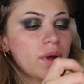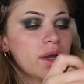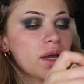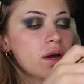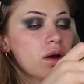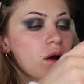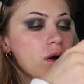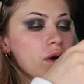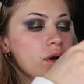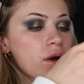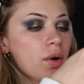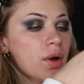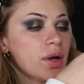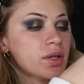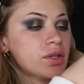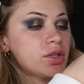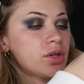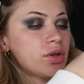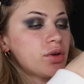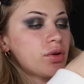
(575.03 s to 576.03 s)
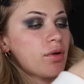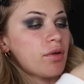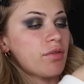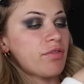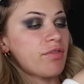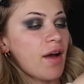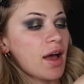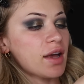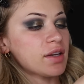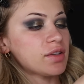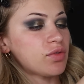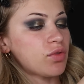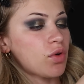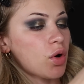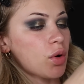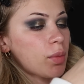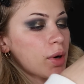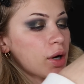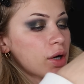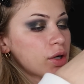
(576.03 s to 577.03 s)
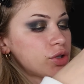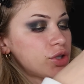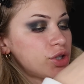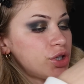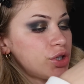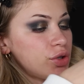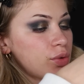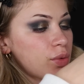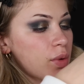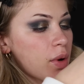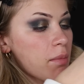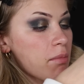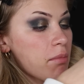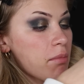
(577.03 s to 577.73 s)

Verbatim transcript: we are going to fast forward to